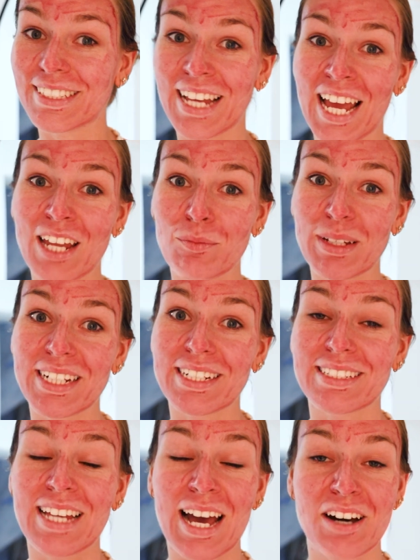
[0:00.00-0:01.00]
10
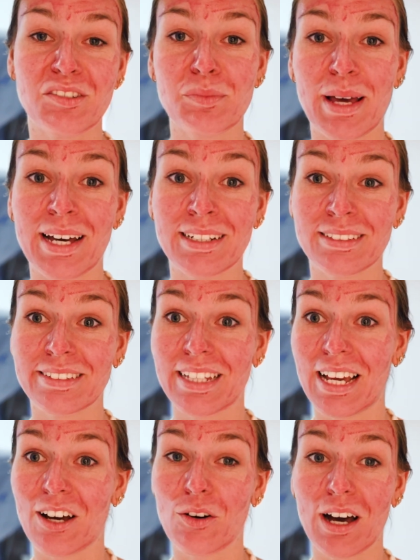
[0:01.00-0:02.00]
minutes have passed
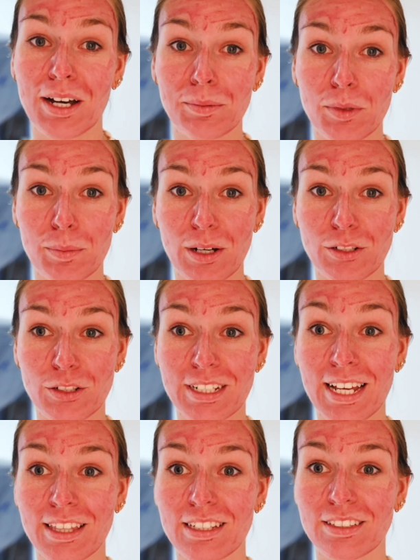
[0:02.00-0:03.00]
now. I'm about to
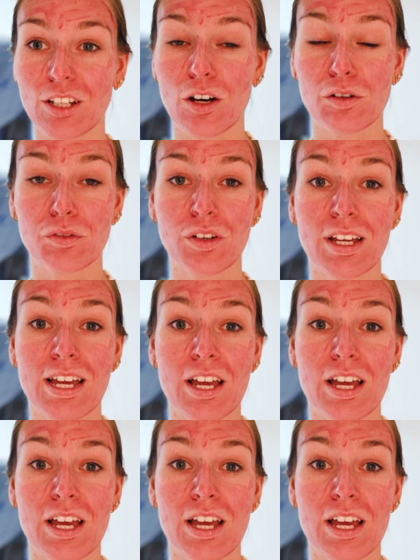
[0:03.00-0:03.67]
take this off.